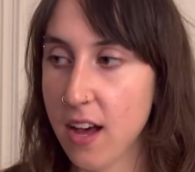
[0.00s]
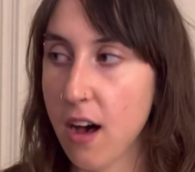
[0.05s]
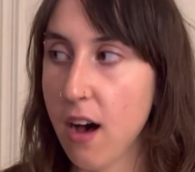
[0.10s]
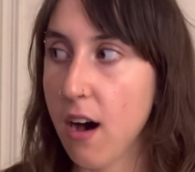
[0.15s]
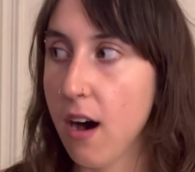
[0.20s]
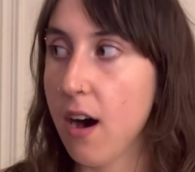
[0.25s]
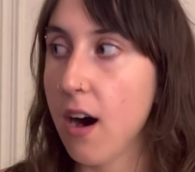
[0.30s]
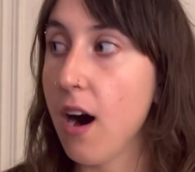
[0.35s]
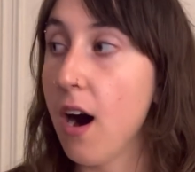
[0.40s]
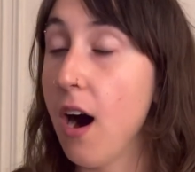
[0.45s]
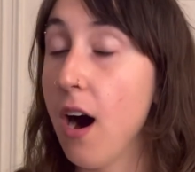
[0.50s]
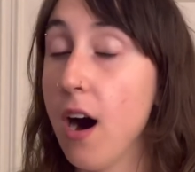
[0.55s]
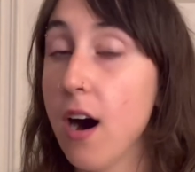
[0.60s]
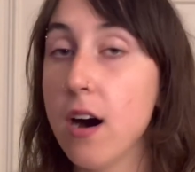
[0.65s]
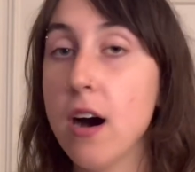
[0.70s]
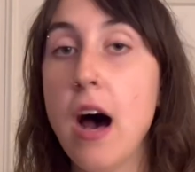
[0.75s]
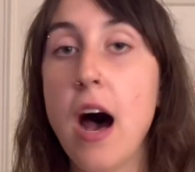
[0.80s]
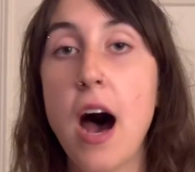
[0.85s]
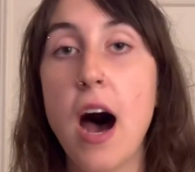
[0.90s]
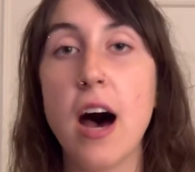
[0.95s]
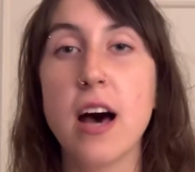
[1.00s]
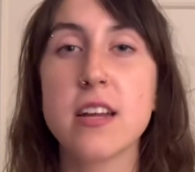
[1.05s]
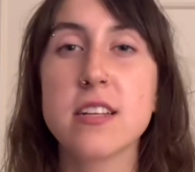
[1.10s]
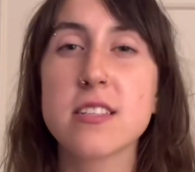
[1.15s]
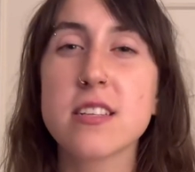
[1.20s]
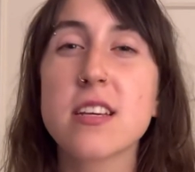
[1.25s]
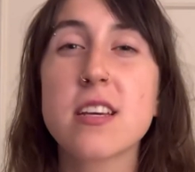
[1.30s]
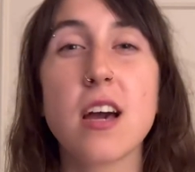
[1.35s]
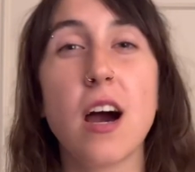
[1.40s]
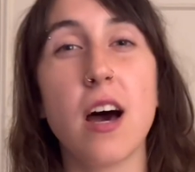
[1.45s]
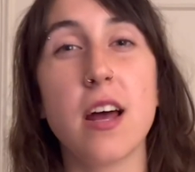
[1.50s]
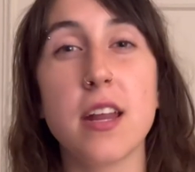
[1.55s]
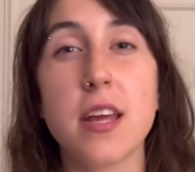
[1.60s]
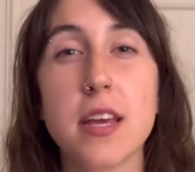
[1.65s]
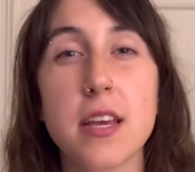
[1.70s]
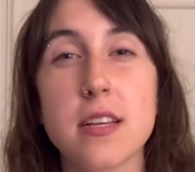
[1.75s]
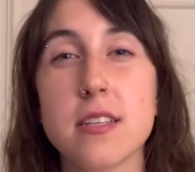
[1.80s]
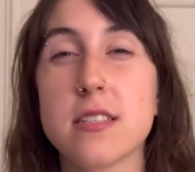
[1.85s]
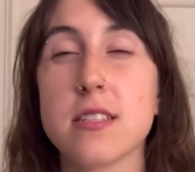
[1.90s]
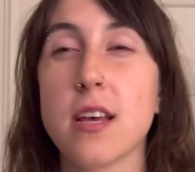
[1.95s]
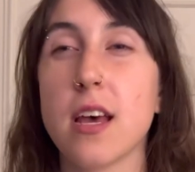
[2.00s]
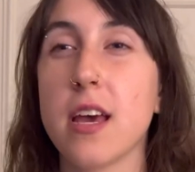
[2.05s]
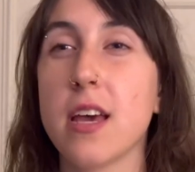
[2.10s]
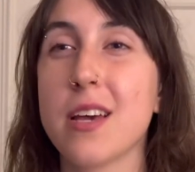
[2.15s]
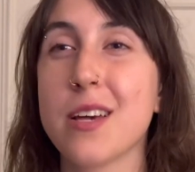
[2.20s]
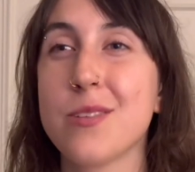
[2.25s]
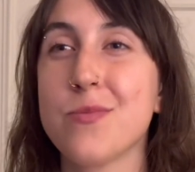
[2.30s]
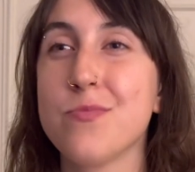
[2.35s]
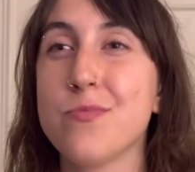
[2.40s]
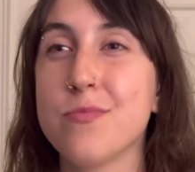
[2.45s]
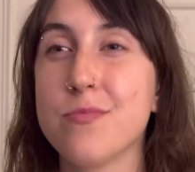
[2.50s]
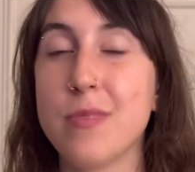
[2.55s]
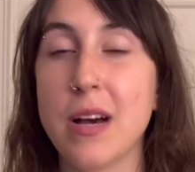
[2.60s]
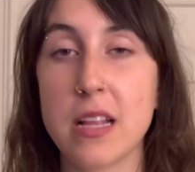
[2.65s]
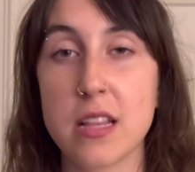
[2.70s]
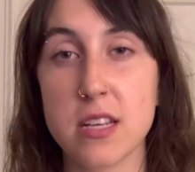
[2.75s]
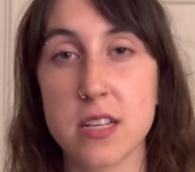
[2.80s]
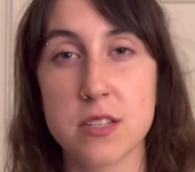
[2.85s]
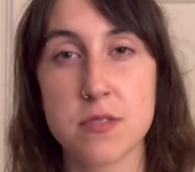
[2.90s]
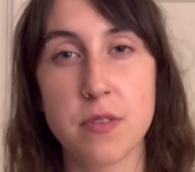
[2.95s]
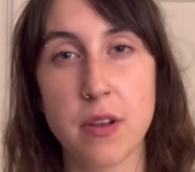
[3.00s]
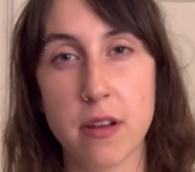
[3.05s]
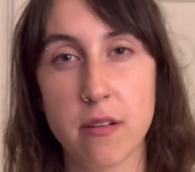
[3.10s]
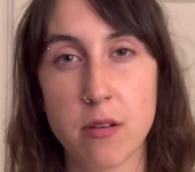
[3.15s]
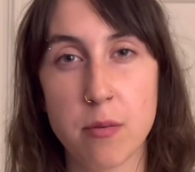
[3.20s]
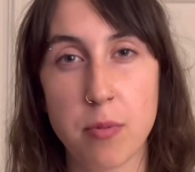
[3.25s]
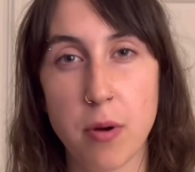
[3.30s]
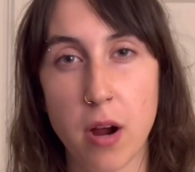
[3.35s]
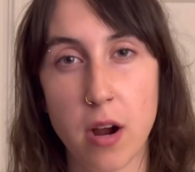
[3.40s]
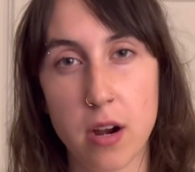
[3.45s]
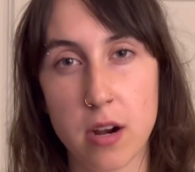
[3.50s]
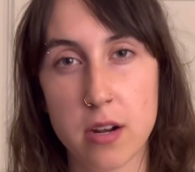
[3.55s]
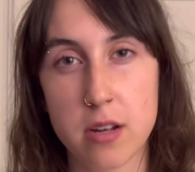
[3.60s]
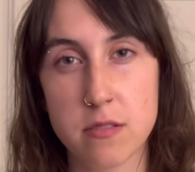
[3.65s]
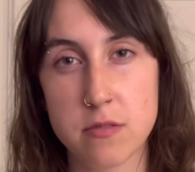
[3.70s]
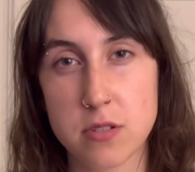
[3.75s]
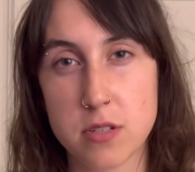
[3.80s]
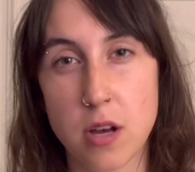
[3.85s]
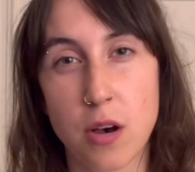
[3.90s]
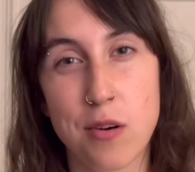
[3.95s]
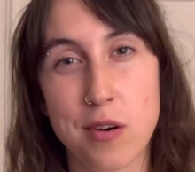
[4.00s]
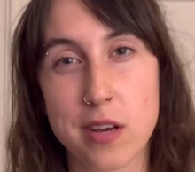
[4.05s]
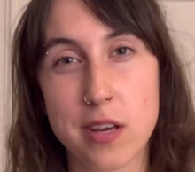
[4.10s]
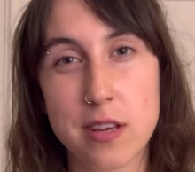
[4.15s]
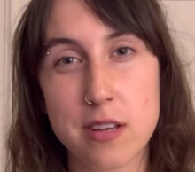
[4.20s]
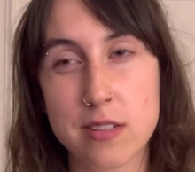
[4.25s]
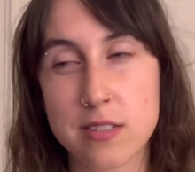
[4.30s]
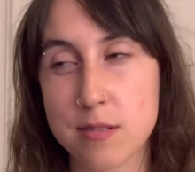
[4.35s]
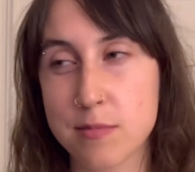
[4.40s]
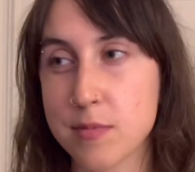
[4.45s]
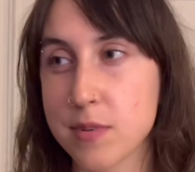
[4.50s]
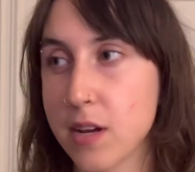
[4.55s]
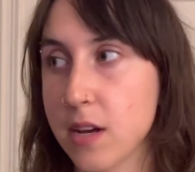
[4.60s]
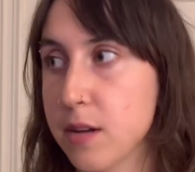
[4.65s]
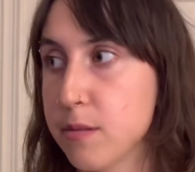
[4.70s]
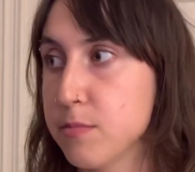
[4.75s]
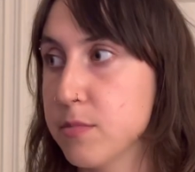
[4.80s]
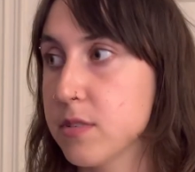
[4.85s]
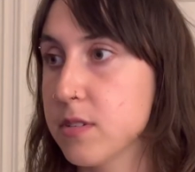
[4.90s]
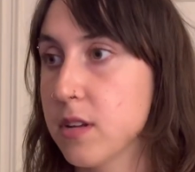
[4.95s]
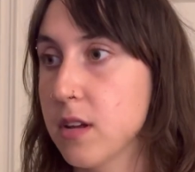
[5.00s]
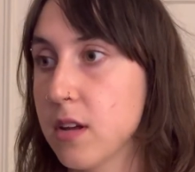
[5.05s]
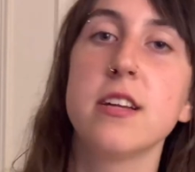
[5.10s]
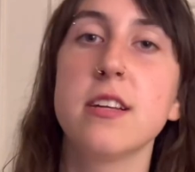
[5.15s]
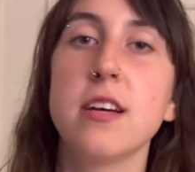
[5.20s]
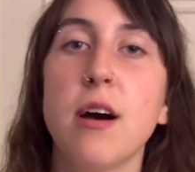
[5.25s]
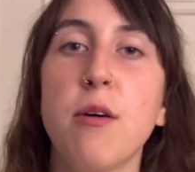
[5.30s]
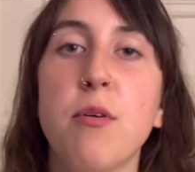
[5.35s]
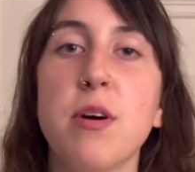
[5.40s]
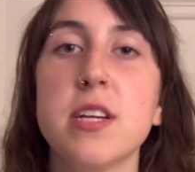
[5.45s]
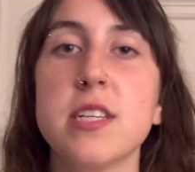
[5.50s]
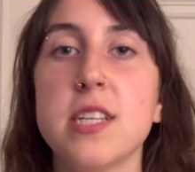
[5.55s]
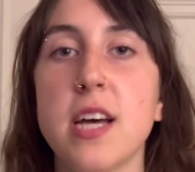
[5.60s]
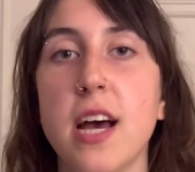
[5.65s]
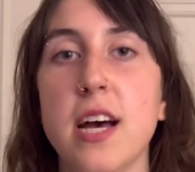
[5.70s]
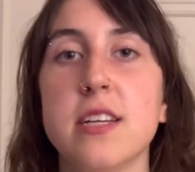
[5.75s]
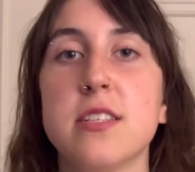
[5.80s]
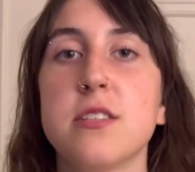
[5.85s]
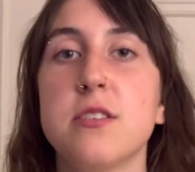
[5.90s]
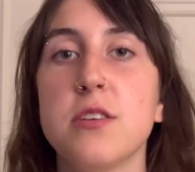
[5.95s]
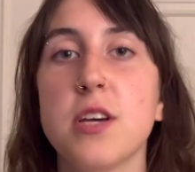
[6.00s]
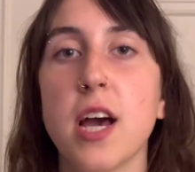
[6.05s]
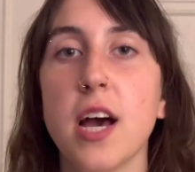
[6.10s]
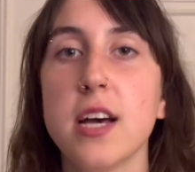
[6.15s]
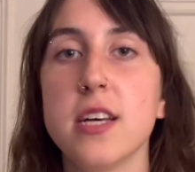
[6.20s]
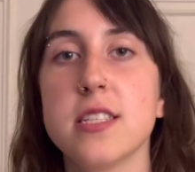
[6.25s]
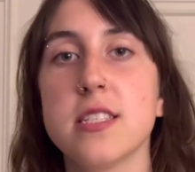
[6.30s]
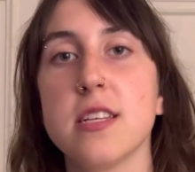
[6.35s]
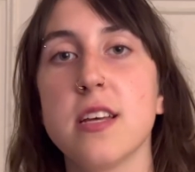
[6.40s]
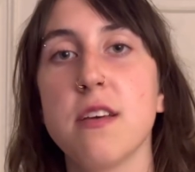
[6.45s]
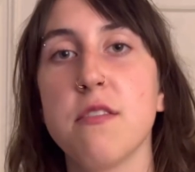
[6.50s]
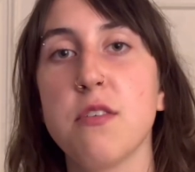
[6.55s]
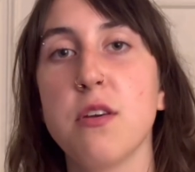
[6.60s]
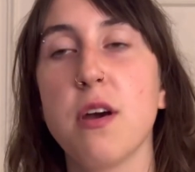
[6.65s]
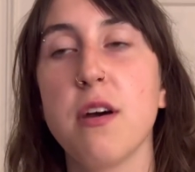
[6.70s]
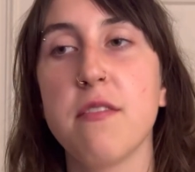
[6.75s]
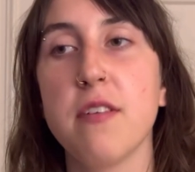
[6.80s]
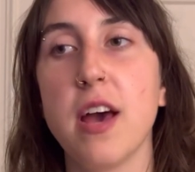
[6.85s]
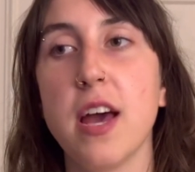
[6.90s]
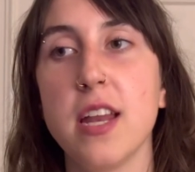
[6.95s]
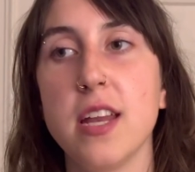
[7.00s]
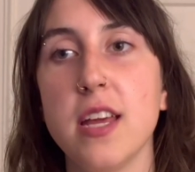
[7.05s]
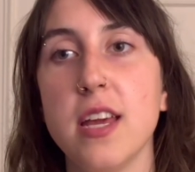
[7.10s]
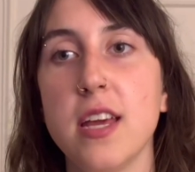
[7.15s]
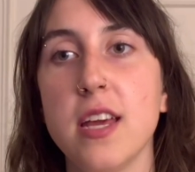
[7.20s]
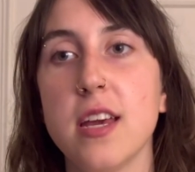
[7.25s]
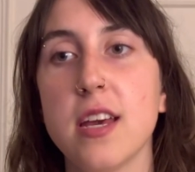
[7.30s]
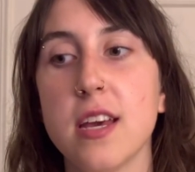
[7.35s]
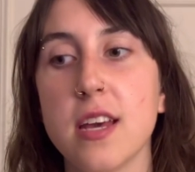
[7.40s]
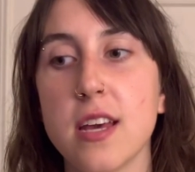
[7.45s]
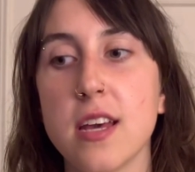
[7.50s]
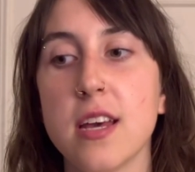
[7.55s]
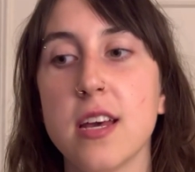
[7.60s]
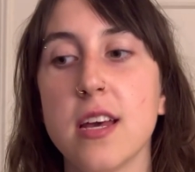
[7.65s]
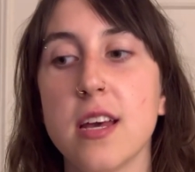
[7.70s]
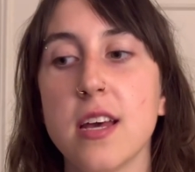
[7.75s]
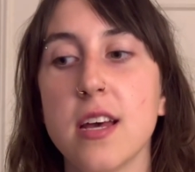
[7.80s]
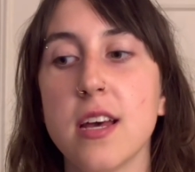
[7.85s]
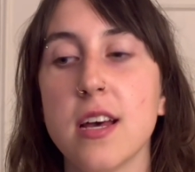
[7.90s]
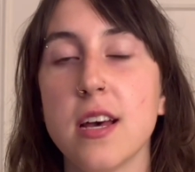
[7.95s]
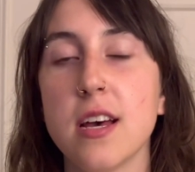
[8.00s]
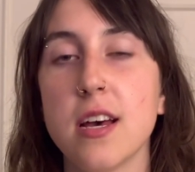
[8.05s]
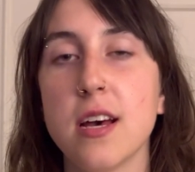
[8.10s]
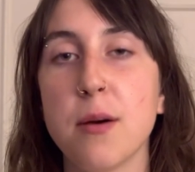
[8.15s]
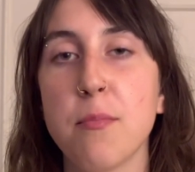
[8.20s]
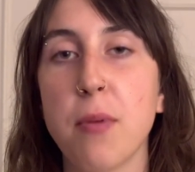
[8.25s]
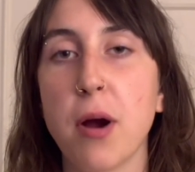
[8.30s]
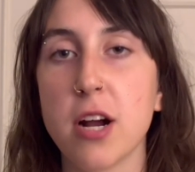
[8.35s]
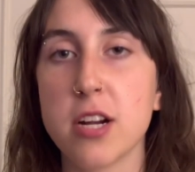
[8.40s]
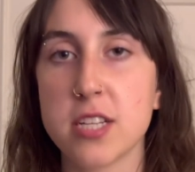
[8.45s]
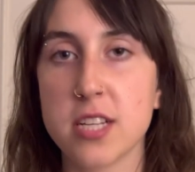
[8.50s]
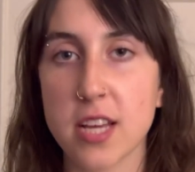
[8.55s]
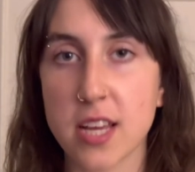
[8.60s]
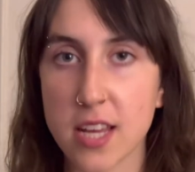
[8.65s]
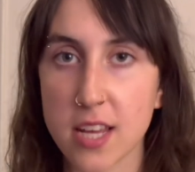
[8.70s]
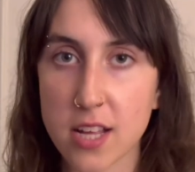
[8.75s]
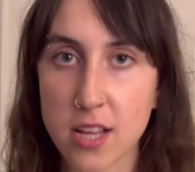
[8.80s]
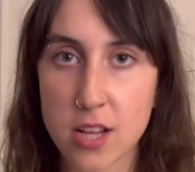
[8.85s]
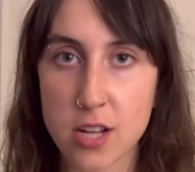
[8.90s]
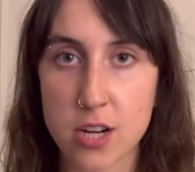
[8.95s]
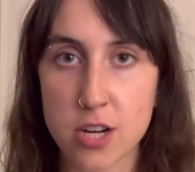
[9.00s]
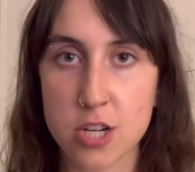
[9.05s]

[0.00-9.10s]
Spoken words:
Oh, honestly, cutting is like my least favorite part of sewing sometimes. I wanted to ask you guys if you have any particular